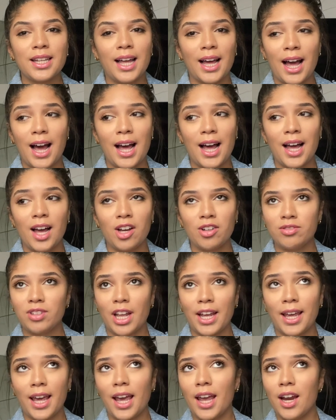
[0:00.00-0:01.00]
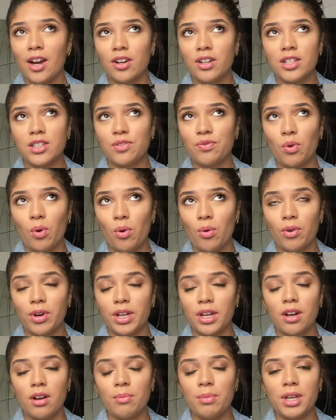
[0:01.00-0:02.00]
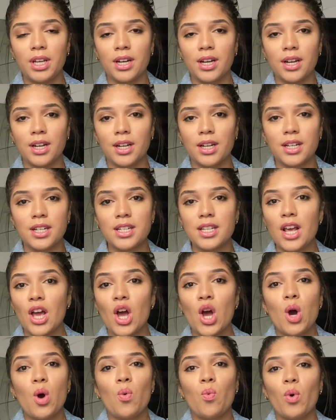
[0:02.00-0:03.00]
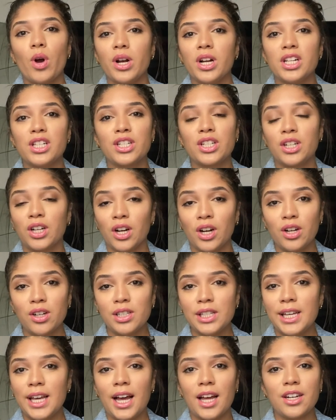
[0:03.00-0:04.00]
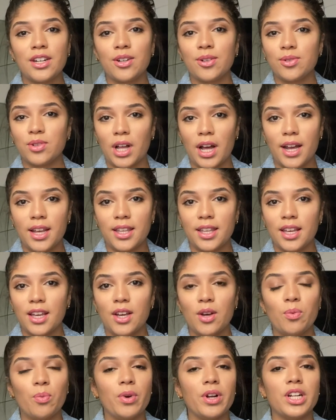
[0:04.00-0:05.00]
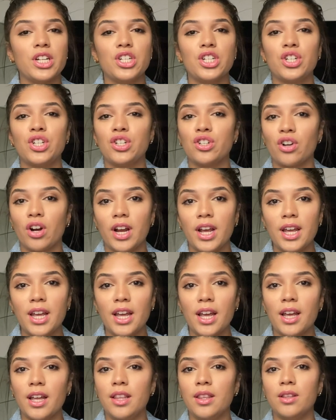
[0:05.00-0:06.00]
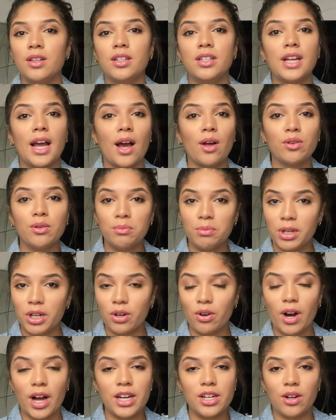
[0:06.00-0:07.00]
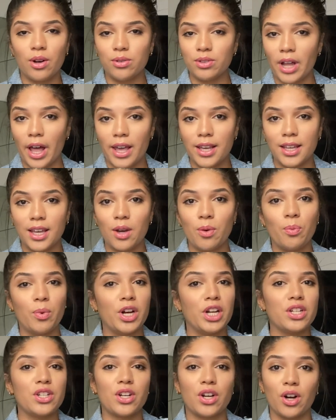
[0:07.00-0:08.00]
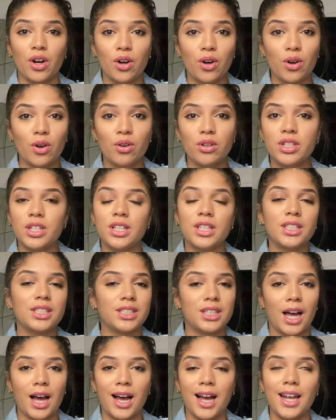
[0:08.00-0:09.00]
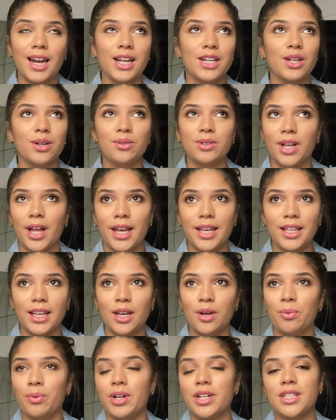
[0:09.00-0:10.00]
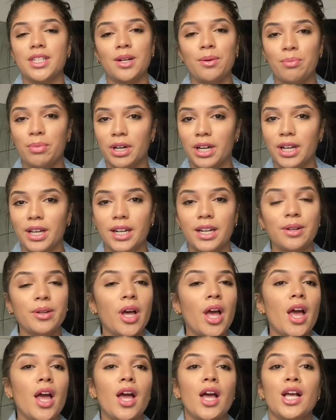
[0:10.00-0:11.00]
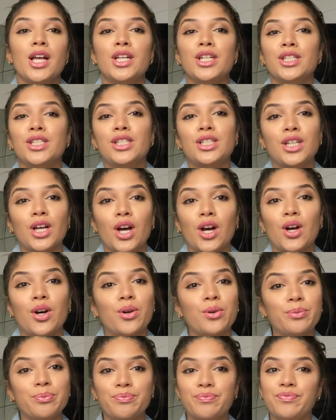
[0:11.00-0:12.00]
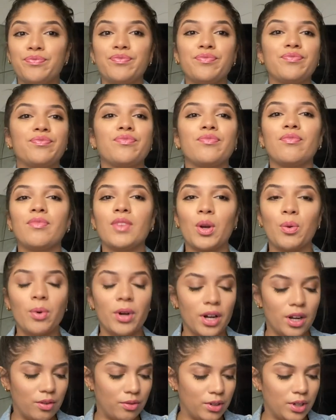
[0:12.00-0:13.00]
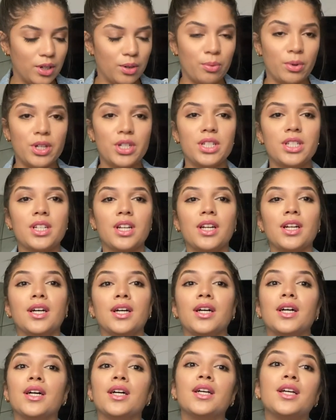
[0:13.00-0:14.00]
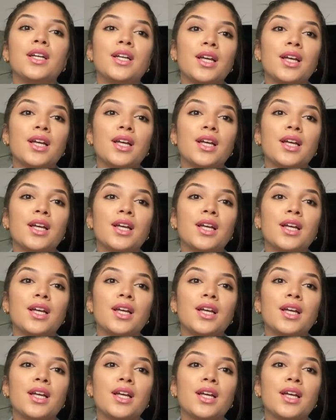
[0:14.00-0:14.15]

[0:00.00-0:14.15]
like I have like hair dysphoria because when it's curly, I don't like it. When it's straight and down the middle, I don't like it. When it's curled to the side, I don't like it. When it's in a bun. So, whatever. We're just gonna